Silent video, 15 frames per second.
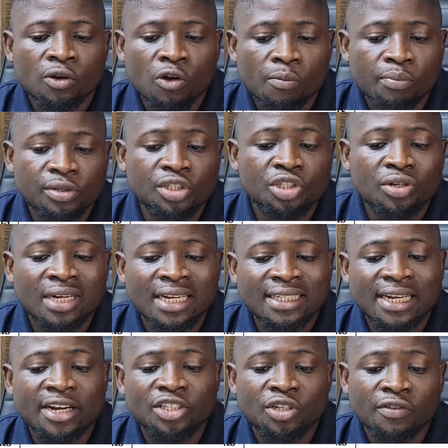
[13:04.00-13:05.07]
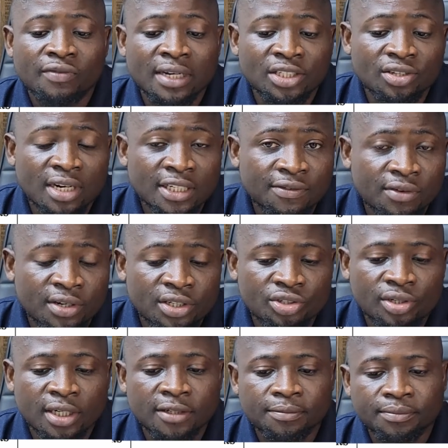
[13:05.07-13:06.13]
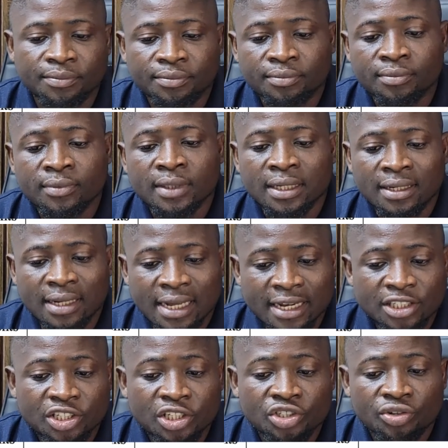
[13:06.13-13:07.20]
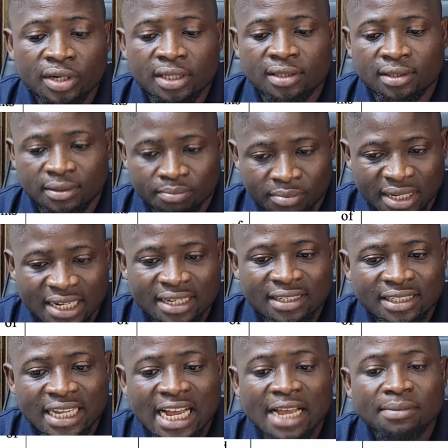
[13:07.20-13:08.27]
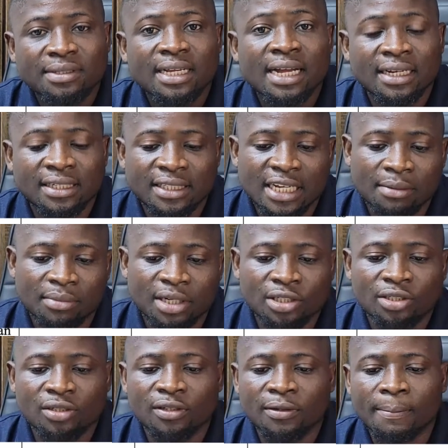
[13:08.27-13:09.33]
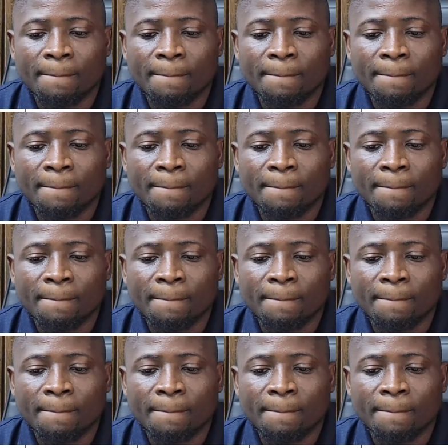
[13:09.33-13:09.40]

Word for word: composition and direction of Nigerian's foreign trade, exchange rate, meaning types and determination.